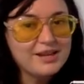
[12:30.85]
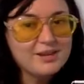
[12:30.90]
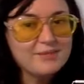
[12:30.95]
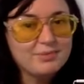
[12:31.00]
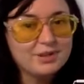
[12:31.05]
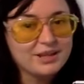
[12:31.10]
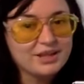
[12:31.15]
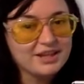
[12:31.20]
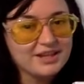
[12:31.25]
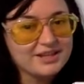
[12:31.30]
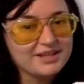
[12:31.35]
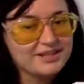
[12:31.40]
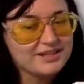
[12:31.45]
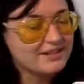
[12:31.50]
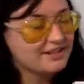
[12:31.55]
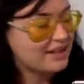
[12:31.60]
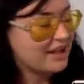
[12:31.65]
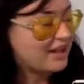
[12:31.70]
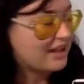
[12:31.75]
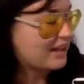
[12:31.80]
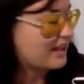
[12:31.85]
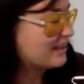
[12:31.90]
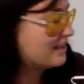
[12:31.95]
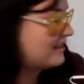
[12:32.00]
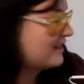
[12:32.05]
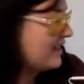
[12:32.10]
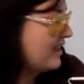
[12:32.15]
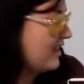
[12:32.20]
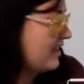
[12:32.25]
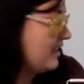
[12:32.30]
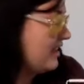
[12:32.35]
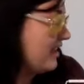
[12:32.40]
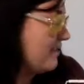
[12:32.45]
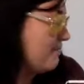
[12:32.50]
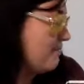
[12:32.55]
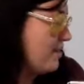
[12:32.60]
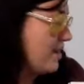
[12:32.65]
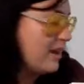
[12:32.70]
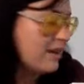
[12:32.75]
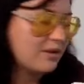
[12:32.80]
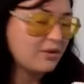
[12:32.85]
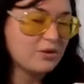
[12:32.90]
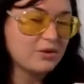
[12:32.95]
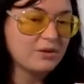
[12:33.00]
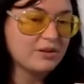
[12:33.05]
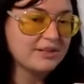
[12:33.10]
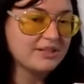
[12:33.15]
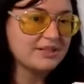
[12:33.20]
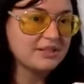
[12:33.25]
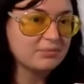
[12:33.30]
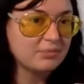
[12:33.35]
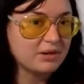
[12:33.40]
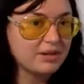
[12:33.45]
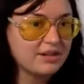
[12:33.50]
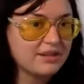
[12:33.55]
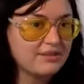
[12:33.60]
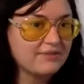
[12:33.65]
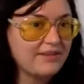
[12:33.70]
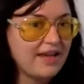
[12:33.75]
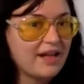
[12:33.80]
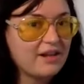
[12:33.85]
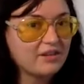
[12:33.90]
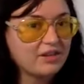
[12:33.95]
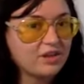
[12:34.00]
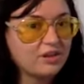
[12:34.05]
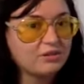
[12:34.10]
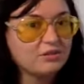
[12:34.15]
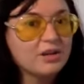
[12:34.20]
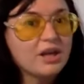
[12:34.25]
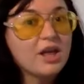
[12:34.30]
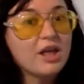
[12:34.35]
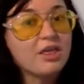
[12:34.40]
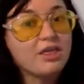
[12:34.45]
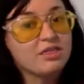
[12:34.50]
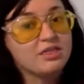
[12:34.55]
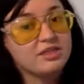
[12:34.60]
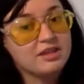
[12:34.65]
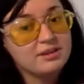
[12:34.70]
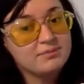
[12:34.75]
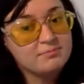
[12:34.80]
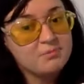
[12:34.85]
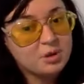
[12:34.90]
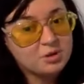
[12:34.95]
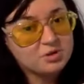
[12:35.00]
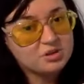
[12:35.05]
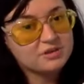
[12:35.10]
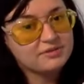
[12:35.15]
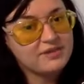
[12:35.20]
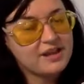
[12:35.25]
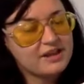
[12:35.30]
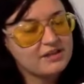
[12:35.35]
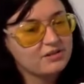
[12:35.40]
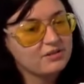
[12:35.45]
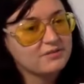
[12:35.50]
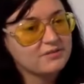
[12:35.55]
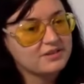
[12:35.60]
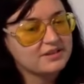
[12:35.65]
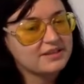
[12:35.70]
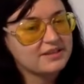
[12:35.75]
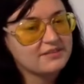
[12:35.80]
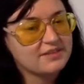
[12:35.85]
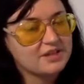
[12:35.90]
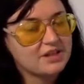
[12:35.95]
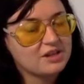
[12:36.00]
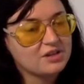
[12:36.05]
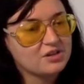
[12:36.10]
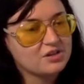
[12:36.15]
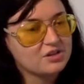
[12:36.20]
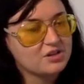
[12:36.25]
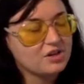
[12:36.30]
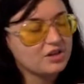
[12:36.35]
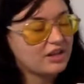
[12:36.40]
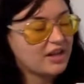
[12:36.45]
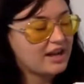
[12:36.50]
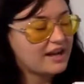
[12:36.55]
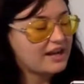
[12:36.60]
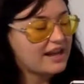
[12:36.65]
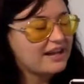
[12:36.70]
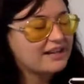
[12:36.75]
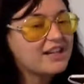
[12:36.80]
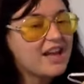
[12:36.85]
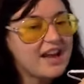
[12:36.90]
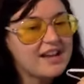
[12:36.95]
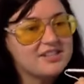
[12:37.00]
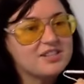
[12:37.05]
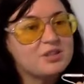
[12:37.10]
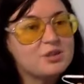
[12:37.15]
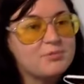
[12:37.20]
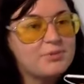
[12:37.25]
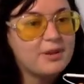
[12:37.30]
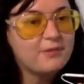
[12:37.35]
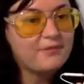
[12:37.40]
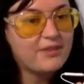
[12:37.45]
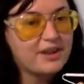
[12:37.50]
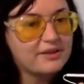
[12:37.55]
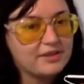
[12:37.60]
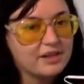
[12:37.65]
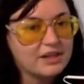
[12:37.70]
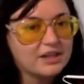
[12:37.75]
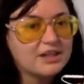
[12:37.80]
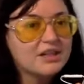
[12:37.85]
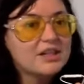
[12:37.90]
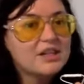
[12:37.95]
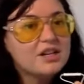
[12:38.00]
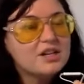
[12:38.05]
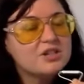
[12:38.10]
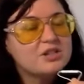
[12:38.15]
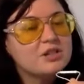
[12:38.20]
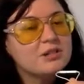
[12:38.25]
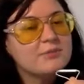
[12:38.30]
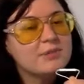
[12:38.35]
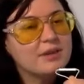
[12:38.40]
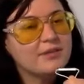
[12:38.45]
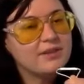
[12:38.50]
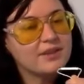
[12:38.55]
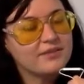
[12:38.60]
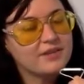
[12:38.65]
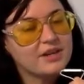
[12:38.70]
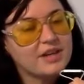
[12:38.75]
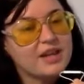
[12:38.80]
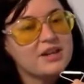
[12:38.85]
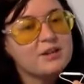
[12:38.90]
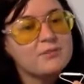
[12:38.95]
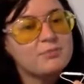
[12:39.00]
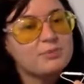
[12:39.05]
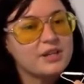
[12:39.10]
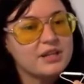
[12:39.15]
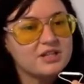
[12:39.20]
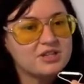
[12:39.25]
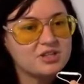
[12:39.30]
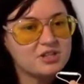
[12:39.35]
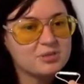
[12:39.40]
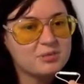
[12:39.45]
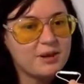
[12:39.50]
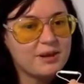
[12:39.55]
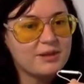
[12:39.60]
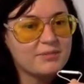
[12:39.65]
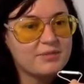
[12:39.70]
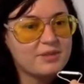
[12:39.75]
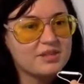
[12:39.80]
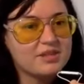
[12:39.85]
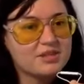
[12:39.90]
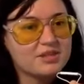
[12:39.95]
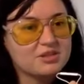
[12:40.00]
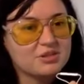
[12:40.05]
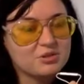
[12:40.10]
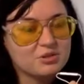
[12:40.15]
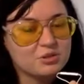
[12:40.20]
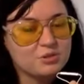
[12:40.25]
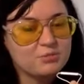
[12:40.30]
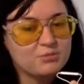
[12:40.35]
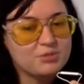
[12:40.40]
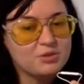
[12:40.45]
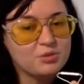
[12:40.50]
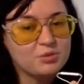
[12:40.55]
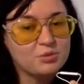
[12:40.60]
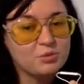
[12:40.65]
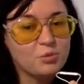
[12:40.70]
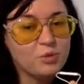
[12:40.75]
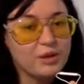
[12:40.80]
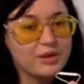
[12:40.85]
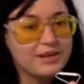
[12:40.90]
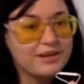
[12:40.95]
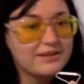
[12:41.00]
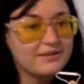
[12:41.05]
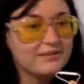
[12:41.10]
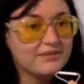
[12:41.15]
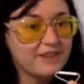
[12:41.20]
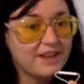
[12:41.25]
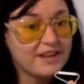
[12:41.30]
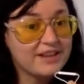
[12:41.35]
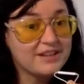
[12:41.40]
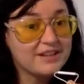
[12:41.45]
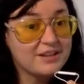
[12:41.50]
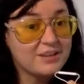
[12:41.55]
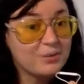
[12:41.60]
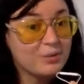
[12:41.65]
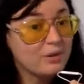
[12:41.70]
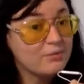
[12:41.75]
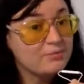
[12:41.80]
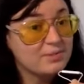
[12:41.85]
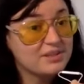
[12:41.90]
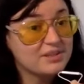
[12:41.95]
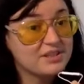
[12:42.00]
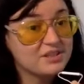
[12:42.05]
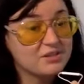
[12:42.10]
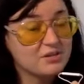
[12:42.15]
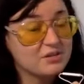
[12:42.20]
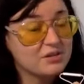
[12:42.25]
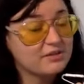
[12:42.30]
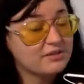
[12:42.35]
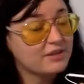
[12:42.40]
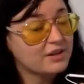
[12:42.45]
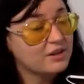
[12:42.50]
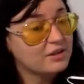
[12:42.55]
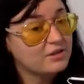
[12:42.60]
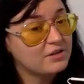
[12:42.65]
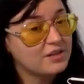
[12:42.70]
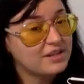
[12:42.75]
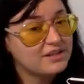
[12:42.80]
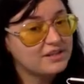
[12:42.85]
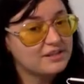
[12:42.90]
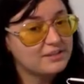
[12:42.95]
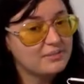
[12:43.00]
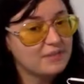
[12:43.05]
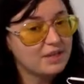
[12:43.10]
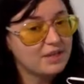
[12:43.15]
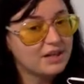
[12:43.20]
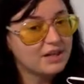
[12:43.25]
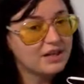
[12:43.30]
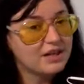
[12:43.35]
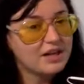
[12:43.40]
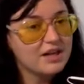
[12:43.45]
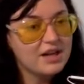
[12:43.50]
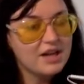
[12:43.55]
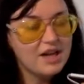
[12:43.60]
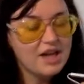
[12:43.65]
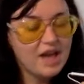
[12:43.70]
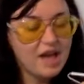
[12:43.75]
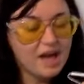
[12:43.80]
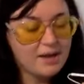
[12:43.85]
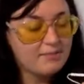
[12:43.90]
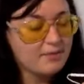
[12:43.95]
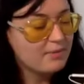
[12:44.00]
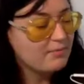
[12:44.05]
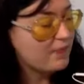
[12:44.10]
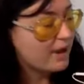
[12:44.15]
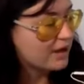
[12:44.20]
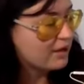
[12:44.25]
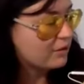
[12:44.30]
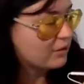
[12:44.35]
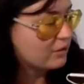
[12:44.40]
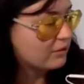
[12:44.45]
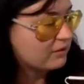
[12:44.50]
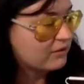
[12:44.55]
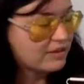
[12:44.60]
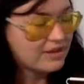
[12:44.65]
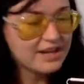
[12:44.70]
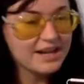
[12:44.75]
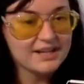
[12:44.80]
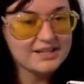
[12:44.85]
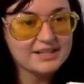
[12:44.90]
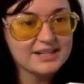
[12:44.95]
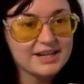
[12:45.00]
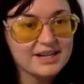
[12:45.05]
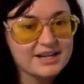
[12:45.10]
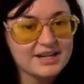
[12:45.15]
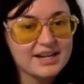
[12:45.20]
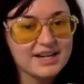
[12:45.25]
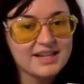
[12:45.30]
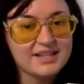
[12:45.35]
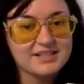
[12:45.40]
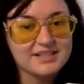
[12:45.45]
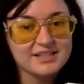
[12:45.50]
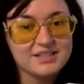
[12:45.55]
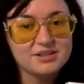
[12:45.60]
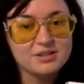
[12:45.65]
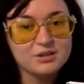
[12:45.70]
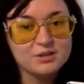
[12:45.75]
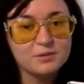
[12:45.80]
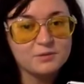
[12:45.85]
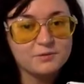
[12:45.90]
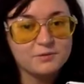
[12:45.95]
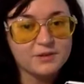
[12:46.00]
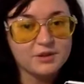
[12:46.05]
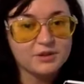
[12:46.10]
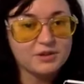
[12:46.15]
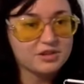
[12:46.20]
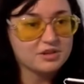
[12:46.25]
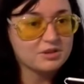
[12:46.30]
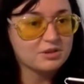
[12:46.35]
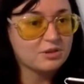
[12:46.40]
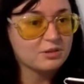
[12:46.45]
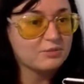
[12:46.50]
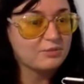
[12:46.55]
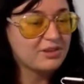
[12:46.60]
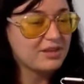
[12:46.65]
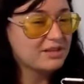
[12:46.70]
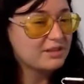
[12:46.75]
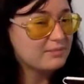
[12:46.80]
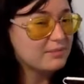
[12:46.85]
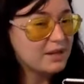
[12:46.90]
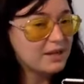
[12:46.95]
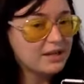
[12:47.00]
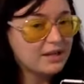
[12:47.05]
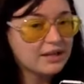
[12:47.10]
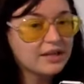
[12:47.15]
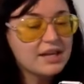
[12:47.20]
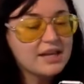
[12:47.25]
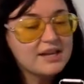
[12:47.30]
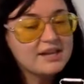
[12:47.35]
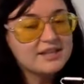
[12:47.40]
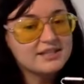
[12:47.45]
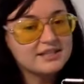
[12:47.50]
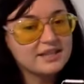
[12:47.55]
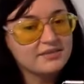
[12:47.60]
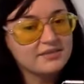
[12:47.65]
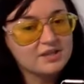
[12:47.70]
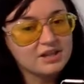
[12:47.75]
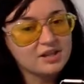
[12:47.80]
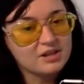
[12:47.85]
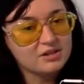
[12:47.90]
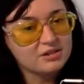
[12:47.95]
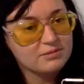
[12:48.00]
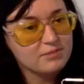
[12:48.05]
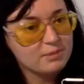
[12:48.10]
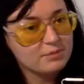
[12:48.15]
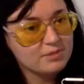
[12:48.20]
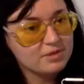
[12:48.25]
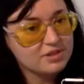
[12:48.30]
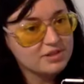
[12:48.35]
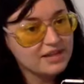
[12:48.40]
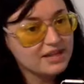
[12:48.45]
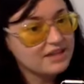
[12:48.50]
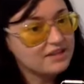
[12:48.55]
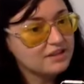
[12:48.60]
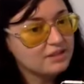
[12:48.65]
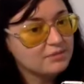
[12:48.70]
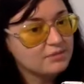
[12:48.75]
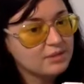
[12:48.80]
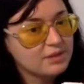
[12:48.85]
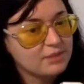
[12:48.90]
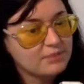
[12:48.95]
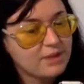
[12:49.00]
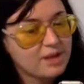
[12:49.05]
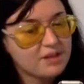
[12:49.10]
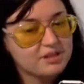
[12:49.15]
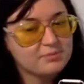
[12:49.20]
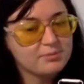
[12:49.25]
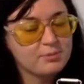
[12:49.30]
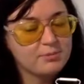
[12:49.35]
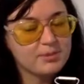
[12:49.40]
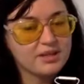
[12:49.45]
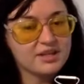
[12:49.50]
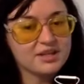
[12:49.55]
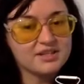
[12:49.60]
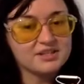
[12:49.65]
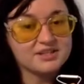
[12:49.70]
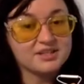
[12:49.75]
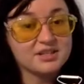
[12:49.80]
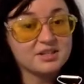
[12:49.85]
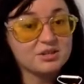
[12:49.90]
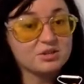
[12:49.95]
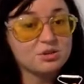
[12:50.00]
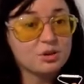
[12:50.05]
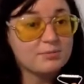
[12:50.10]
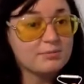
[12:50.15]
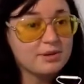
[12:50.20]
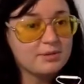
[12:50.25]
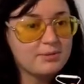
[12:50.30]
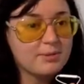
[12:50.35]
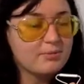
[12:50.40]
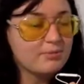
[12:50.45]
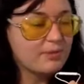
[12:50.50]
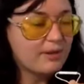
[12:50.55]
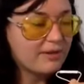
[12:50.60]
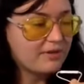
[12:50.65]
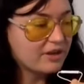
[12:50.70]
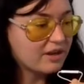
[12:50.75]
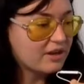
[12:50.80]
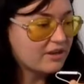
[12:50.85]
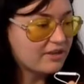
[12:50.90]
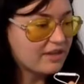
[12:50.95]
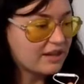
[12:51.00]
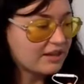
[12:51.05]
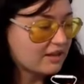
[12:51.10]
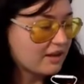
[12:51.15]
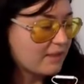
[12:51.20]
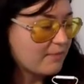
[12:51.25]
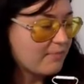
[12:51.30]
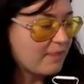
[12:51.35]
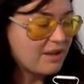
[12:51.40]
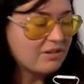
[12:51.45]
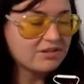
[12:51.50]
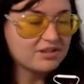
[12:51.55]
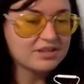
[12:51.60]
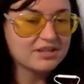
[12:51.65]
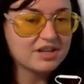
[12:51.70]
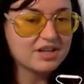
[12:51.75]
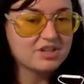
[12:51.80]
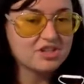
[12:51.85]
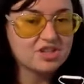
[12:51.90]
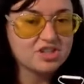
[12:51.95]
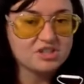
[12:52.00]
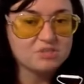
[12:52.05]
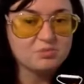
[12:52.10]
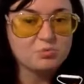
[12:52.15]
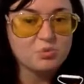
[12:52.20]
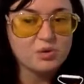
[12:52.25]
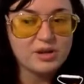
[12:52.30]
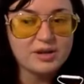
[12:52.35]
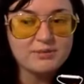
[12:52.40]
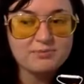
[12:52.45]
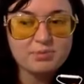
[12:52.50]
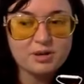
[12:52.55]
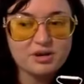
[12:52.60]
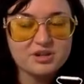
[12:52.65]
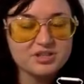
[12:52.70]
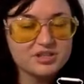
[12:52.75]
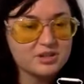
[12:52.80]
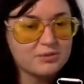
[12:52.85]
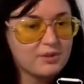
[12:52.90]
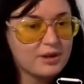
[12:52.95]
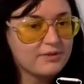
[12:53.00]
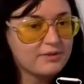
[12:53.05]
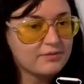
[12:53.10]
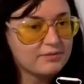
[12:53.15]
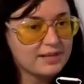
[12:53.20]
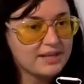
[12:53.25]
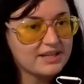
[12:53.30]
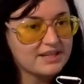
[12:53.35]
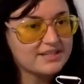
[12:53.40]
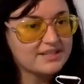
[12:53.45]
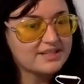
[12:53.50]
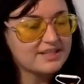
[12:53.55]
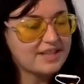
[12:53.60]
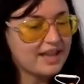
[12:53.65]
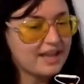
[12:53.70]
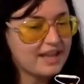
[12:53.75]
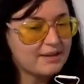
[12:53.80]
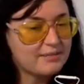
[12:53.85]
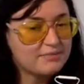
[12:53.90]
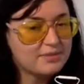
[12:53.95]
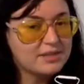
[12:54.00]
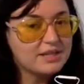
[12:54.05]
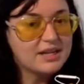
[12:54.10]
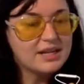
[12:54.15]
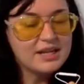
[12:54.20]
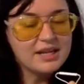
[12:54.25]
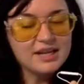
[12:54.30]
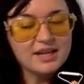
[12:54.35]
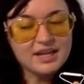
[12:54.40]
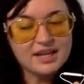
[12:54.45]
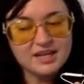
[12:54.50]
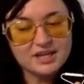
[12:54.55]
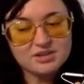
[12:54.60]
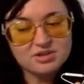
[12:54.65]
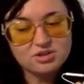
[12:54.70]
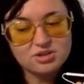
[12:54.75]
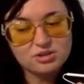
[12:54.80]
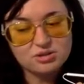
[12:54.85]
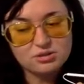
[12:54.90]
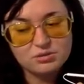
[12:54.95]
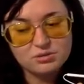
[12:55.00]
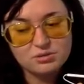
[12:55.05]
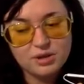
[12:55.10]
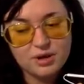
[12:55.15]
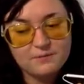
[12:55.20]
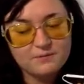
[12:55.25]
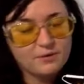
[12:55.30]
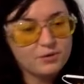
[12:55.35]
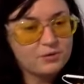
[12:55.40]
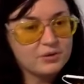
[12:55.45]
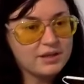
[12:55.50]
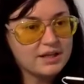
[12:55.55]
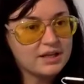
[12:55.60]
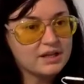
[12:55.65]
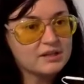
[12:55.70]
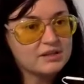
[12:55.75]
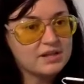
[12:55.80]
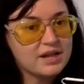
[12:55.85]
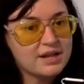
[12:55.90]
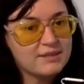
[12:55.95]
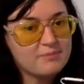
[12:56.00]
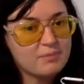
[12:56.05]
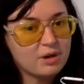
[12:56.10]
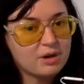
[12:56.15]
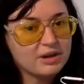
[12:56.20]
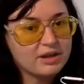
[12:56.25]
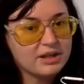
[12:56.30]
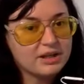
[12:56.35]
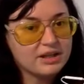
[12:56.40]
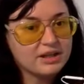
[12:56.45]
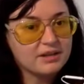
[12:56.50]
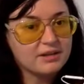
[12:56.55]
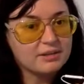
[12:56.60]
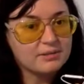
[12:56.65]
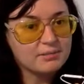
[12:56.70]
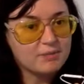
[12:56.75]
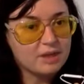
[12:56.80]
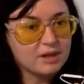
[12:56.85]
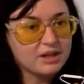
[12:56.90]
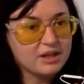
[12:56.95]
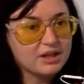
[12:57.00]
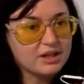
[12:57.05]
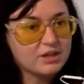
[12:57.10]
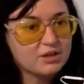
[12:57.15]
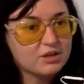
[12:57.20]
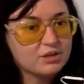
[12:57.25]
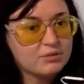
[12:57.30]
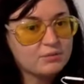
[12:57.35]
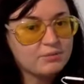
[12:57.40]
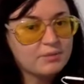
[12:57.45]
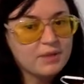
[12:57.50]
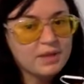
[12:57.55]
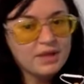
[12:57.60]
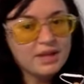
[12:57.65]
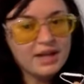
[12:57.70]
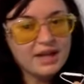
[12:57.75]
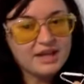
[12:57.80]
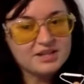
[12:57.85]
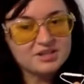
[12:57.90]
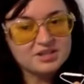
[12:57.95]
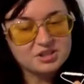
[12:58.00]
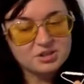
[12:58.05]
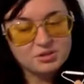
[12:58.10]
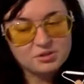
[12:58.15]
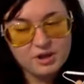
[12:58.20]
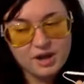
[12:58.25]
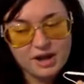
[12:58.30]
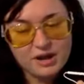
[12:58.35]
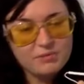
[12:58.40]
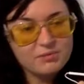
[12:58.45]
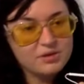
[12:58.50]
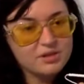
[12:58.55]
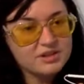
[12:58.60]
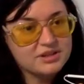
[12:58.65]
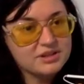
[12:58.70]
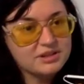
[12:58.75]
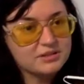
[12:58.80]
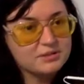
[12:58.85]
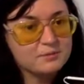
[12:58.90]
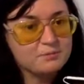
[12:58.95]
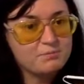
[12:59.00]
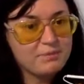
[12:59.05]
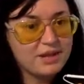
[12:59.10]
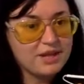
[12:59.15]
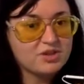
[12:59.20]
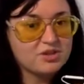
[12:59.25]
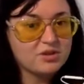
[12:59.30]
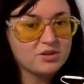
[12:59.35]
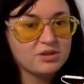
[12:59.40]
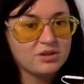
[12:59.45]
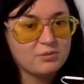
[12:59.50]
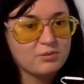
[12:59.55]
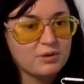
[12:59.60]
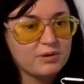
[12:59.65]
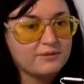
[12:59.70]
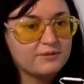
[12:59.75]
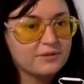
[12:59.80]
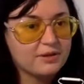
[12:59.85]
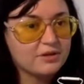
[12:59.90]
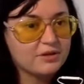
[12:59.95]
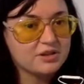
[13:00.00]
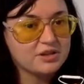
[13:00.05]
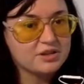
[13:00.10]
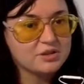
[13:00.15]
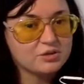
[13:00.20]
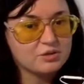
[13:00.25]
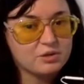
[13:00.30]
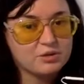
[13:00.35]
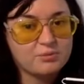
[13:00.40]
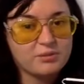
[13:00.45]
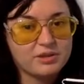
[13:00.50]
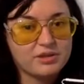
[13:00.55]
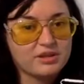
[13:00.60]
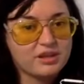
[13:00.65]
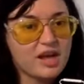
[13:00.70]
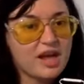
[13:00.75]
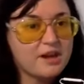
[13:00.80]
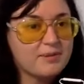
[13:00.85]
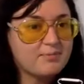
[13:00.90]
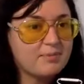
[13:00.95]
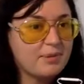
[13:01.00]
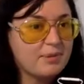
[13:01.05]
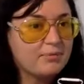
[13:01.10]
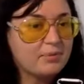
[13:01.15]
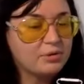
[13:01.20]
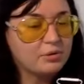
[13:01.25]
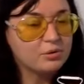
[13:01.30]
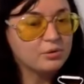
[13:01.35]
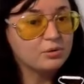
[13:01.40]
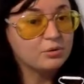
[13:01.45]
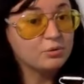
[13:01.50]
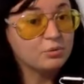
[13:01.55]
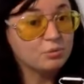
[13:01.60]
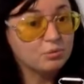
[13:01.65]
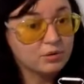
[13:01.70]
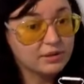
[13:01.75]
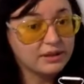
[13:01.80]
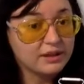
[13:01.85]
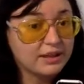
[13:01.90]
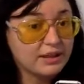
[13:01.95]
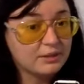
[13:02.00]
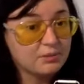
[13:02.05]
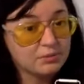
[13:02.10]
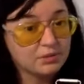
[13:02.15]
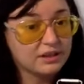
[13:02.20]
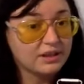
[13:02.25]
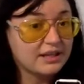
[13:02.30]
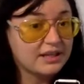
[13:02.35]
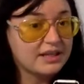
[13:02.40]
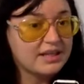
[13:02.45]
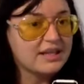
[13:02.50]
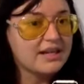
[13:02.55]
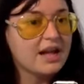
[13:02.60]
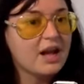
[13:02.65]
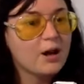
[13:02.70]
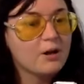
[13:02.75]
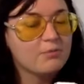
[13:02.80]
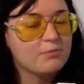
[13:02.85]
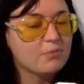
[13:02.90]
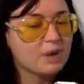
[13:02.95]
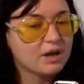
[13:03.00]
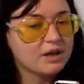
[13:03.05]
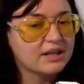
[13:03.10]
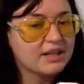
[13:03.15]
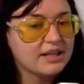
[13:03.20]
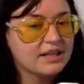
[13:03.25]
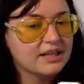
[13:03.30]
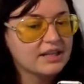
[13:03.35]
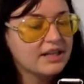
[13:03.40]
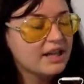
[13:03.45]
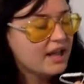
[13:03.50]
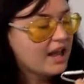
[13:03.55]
Because like I said, my goal is to bring the value, the most value for $7 online. And guys, do me a favor. Do me a favor. Can you please just recommend this group to one friend, one business owner friend who needs to be here? My goal for the next 90 days is to fill this group with as many $7 members as humanly possible, because there are so many people out there that are about, they're just one person away from getting scammed into a phony internet marketing group. And so I want to make sure that we fill this group with a lot of people who really, really need help marketing